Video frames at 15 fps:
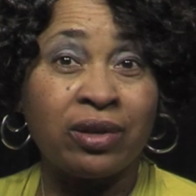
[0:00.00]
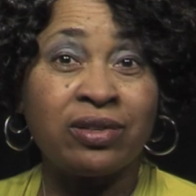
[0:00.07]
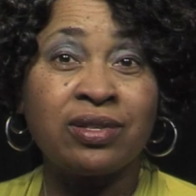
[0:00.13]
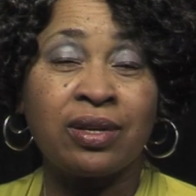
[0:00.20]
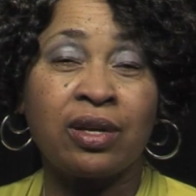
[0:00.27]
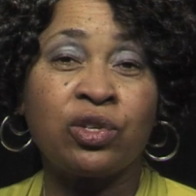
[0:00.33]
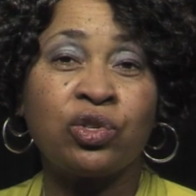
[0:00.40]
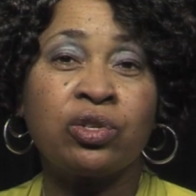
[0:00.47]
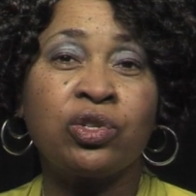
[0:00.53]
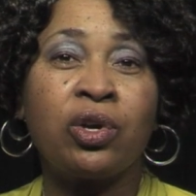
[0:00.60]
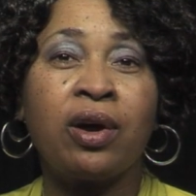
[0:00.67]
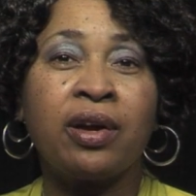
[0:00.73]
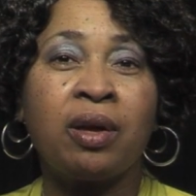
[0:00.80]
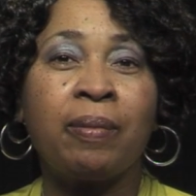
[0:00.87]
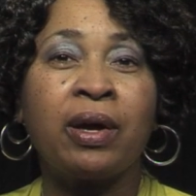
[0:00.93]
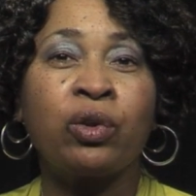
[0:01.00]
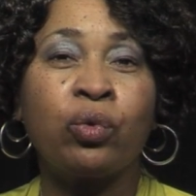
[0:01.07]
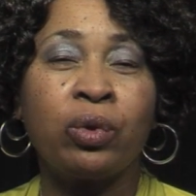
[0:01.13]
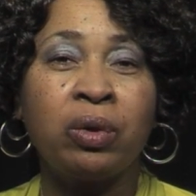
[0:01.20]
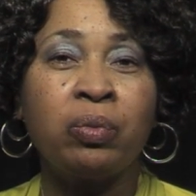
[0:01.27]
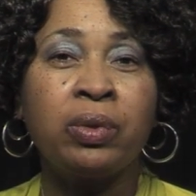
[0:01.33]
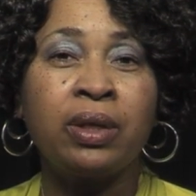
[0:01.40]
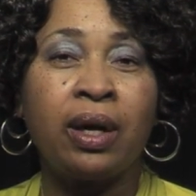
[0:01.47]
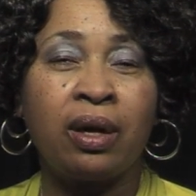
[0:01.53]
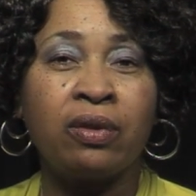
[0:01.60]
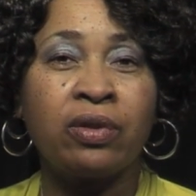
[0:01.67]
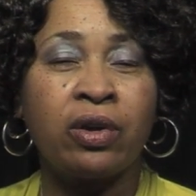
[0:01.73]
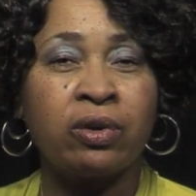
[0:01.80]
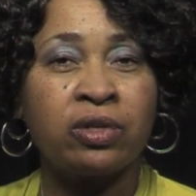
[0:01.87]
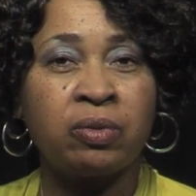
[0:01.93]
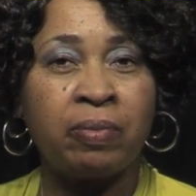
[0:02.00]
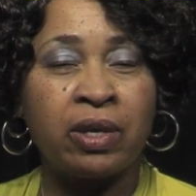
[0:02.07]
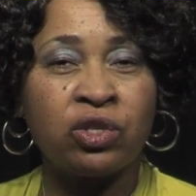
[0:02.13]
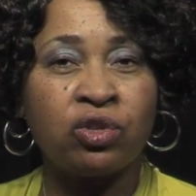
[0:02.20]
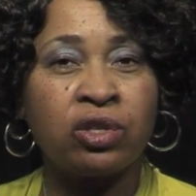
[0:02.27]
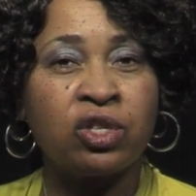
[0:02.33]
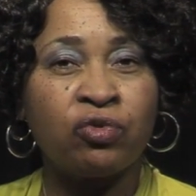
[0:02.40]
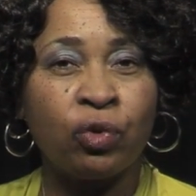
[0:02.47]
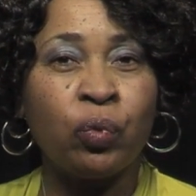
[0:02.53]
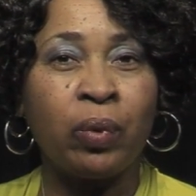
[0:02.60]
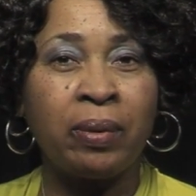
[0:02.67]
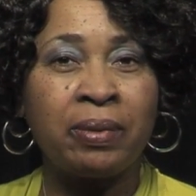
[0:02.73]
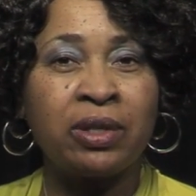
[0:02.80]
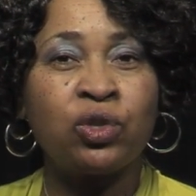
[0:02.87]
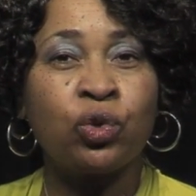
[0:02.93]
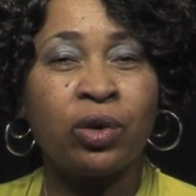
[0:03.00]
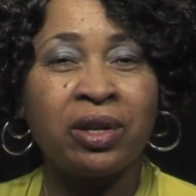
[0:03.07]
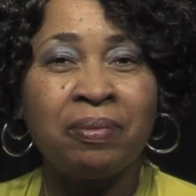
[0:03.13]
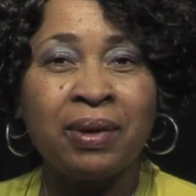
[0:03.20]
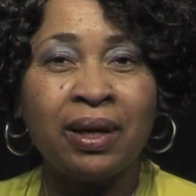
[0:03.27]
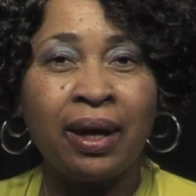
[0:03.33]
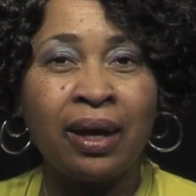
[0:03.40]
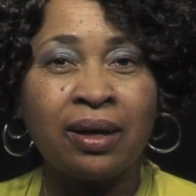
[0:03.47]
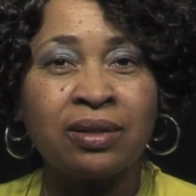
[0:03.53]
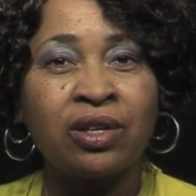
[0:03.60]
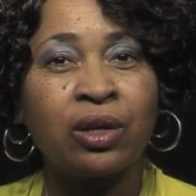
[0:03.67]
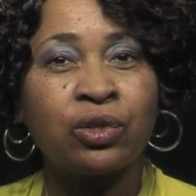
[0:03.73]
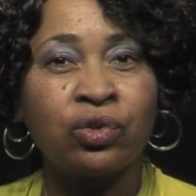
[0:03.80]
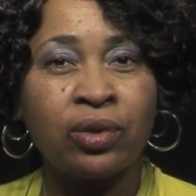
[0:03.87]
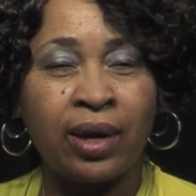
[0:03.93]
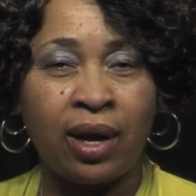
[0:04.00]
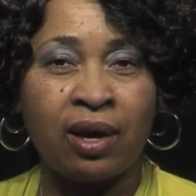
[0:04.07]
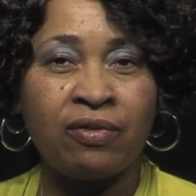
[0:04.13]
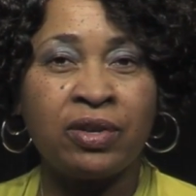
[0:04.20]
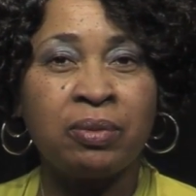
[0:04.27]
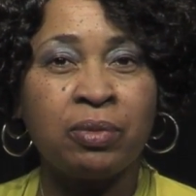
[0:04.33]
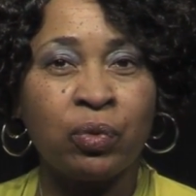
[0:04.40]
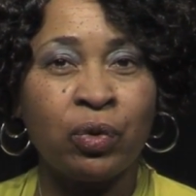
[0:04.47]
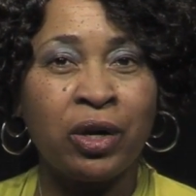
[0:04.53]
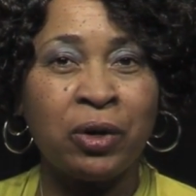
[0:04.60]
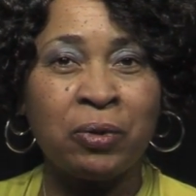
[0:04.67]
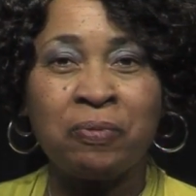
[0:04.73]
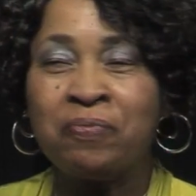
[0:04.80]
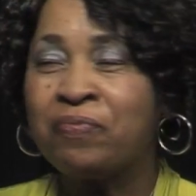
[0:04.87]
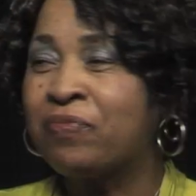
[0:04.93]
discussion talking about Greenwood Healthcare Specialist for Women. Joining me again, Dr. Calvin Monroe.